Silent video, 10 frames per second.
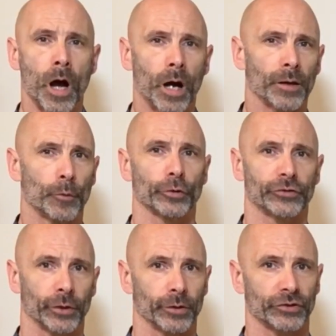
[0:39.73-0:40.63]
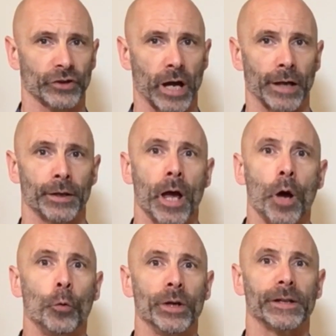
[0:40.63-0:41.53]
On the more serious side,
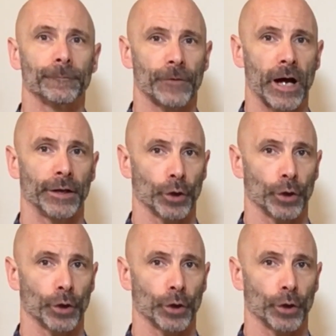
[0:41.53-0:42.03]
we can find